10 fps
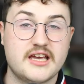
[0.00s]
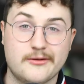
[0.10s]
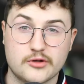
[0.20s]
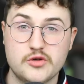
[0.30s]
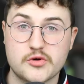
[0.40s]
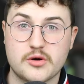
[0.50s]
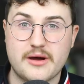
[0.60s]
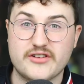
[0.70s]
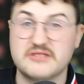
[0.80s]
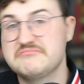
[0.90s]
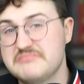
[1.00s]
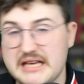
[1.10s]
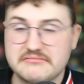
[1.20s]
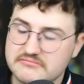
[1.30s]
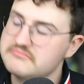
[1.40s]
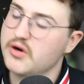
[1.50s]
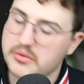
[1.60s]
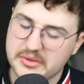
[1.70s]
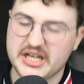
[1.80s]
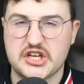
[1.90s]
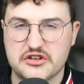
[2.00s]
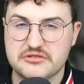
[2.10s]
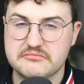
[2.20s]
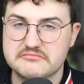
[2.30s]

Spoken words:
Evolumo, however, probably could.